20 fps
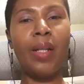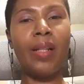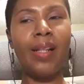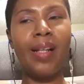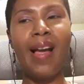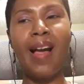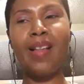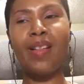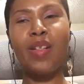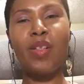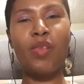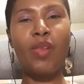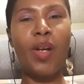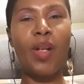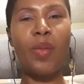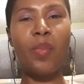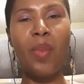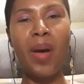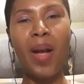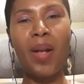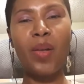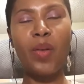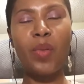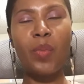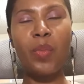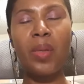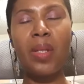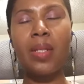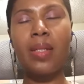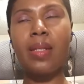Like Halle's trying to mind her
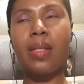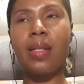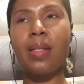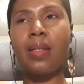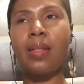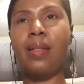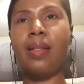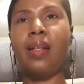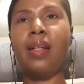business.